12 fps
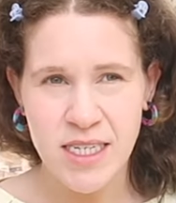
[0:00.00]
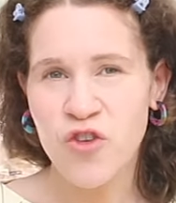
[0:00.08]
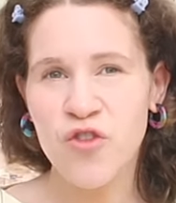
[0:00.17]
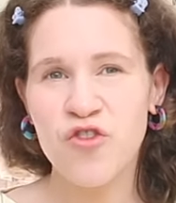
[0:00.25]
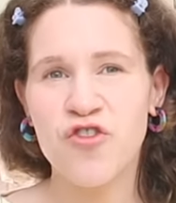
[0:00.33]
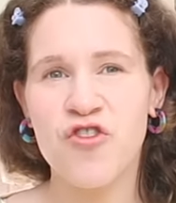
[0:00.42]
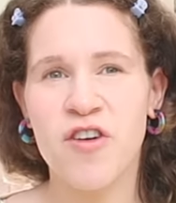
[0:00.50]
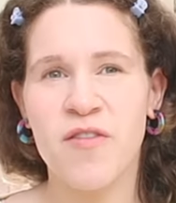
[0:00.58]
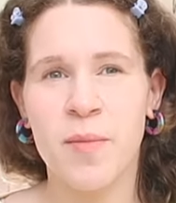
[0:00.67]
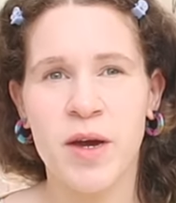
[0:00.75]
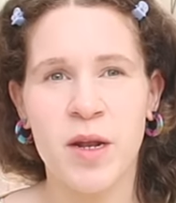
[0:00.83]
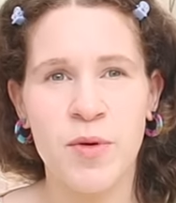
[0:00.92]
Not sure if
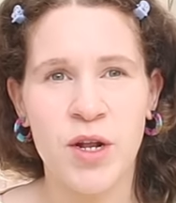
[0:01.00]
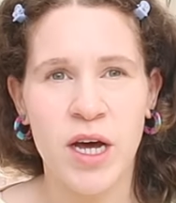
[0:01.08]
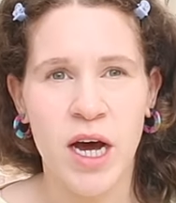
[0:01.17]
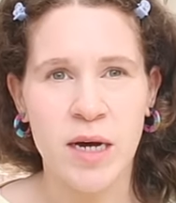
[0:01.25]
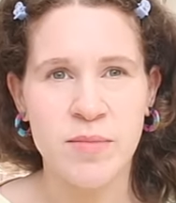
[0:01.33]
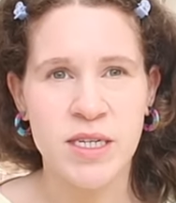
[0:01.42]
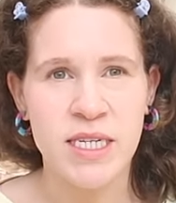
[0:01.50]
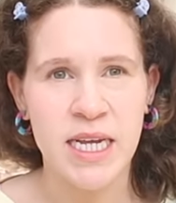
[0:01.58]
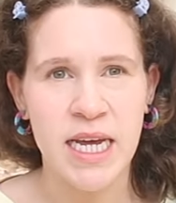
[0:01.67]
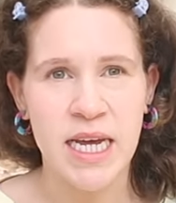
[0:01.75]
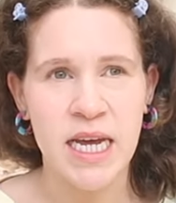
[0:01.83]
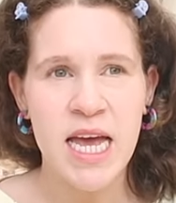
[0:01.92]
I'm gonna put it up
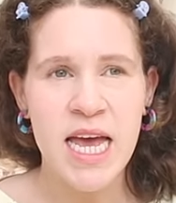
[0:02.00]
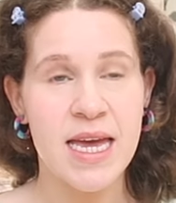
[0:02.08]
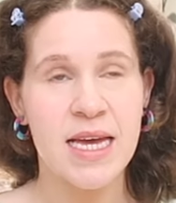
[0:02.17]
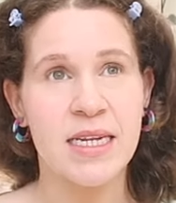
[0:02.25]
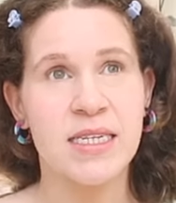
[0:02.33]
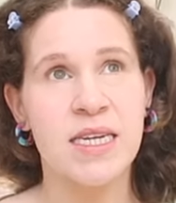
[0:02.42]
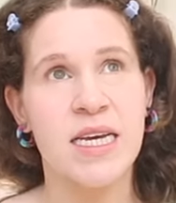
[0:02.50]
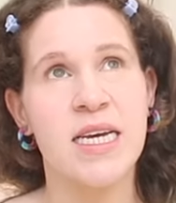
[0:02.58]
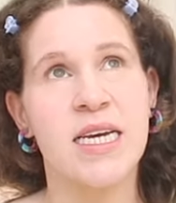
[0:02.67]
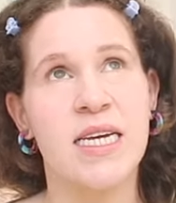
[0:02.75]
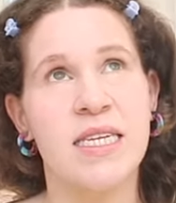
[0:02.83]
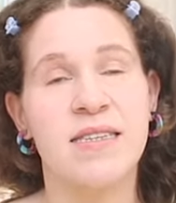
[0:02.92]
today. It
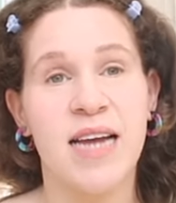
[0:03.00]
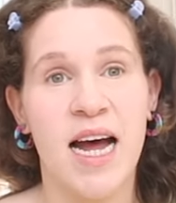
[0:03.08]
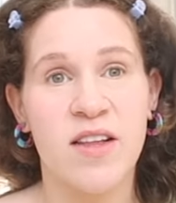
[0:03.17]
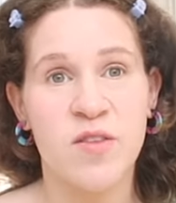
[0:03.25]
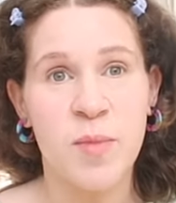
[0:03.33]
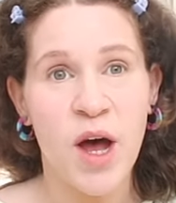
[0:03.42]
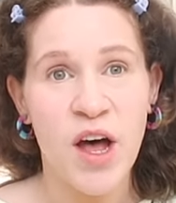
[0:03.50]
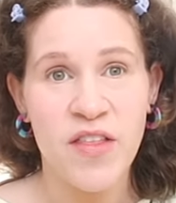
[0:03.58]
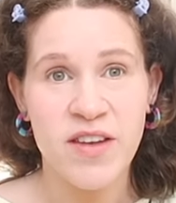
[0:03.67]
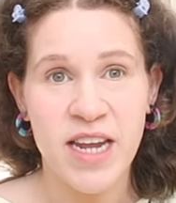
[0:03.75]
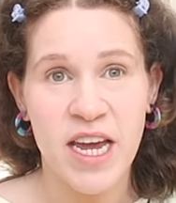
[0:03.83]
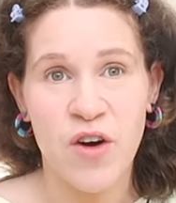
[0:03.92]
is Dan's
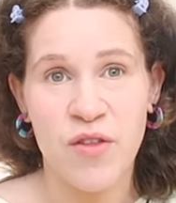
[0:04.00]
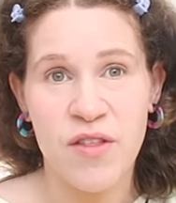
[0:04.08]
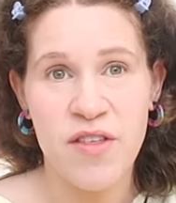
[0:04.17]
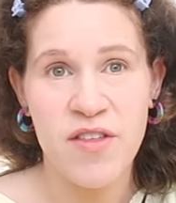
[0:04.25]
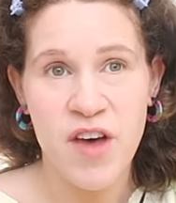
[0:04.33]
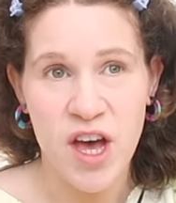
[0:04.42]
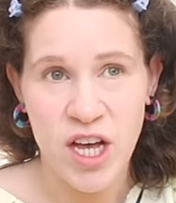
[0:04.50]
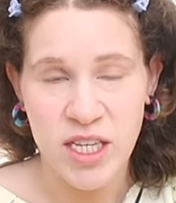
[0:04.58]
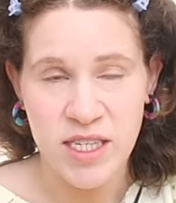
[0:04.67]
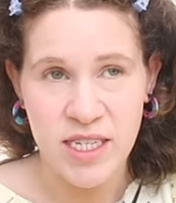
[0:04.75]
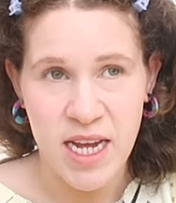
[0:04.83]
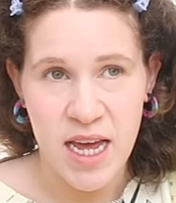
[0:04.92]
birthday on
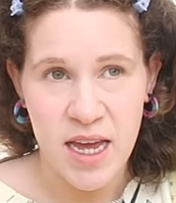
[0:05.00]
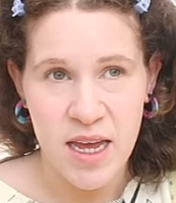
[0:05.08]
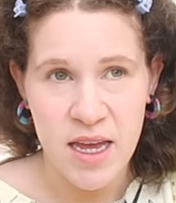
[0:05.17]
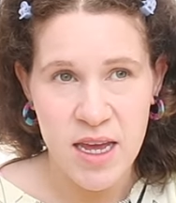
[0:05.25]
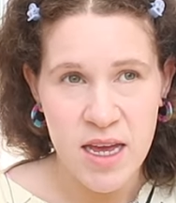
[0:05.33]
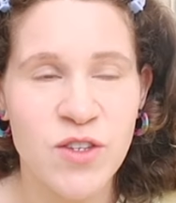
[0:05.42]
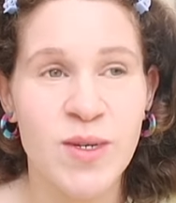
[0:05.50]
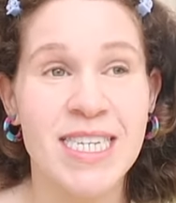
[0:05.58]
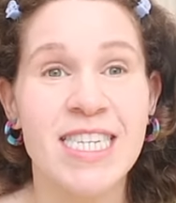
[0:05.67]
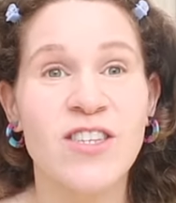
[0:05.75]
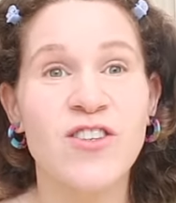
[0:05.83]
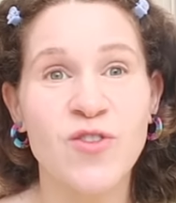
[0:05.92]
Thursday, so I
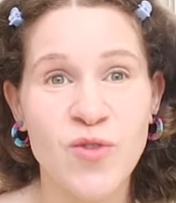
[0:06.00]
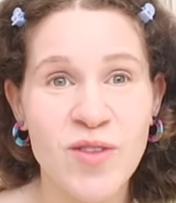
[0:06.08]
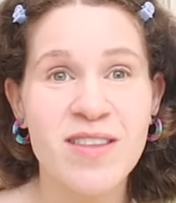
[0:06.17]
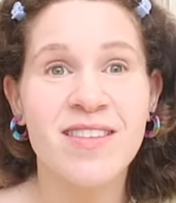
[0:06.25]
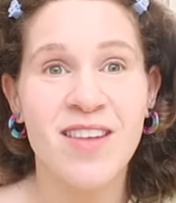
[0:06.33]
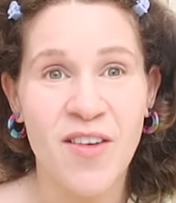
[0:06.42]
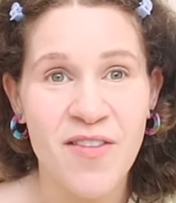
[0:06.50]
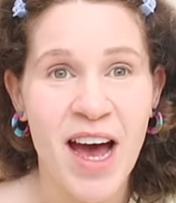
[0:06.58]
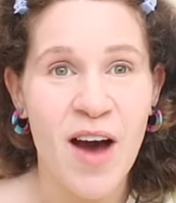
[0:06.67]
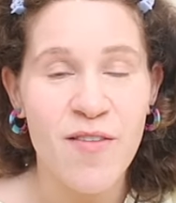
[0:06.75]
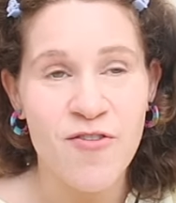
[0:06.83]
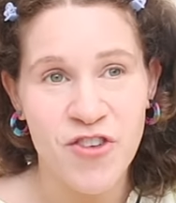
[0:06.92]
need to sort stuff
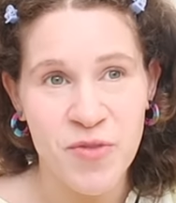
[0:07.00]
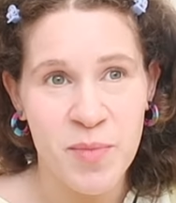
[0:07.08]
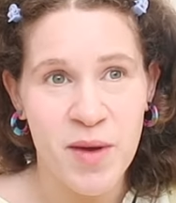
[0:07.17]
out for his